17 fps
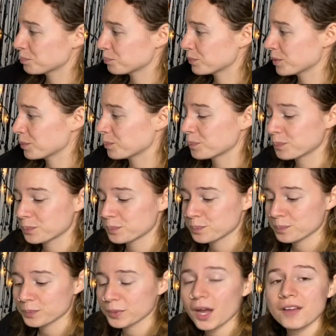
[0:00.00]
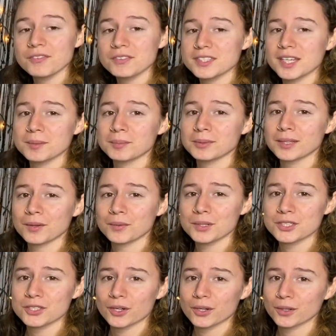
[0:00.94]
The coffee table that we
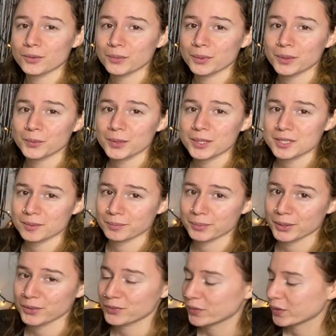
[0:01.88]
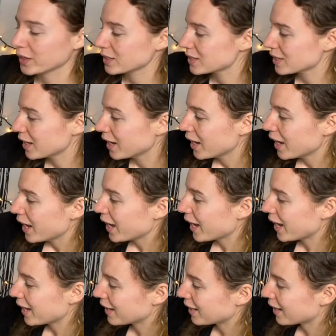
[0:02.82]
started with wasn't perfect,
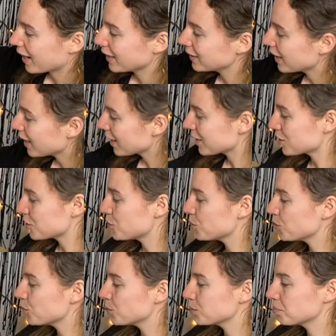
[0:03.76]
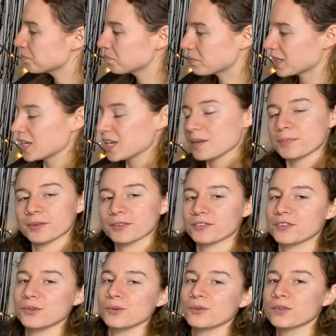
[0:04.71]
and I like to keep a
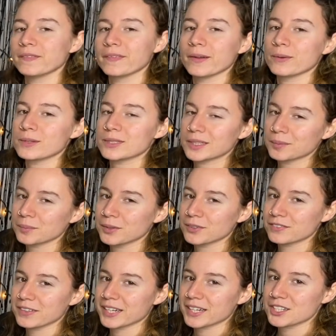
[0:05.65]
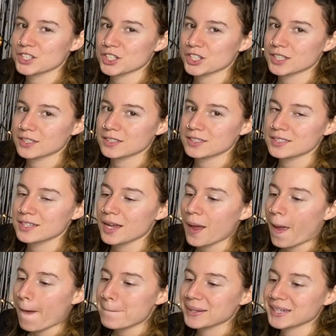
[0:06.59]
few of those imperfections
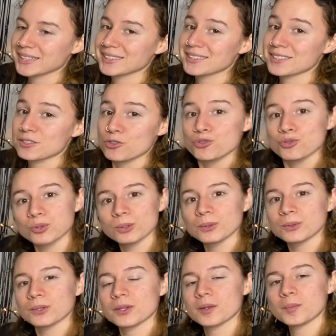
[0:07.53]
because it's true to the